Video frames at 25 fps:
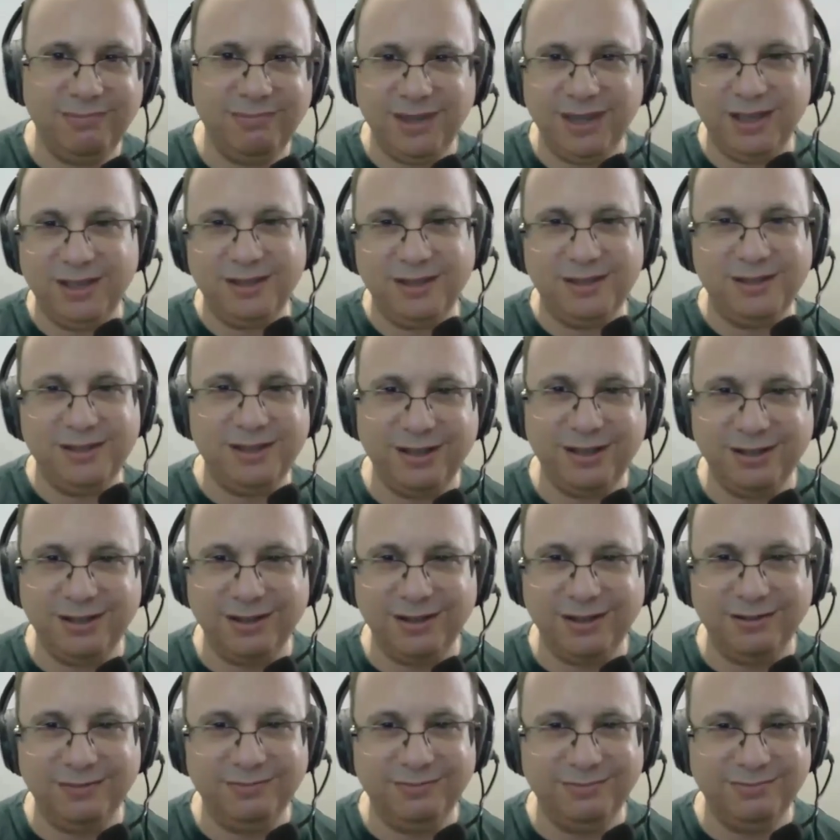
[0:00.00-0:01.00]
things that
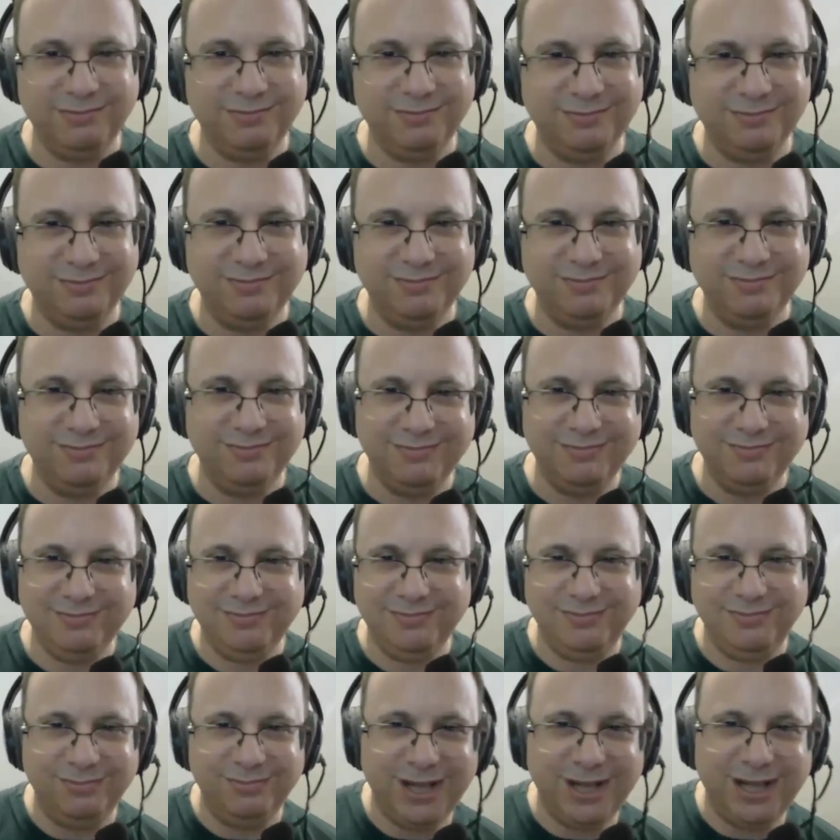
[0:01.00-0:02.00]
are
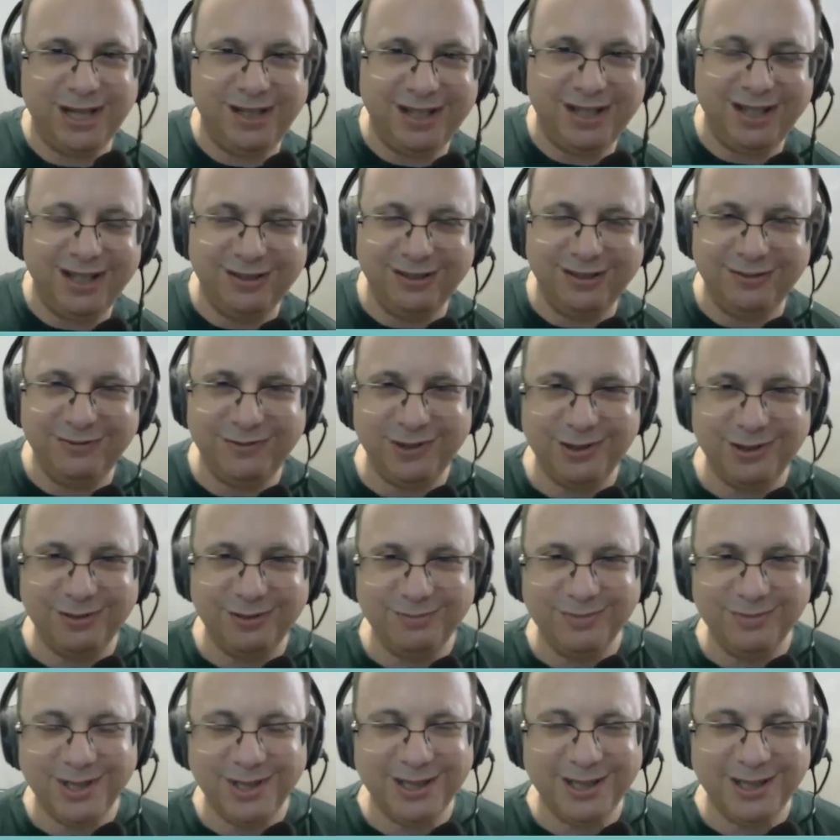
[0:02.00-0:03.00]
mandated from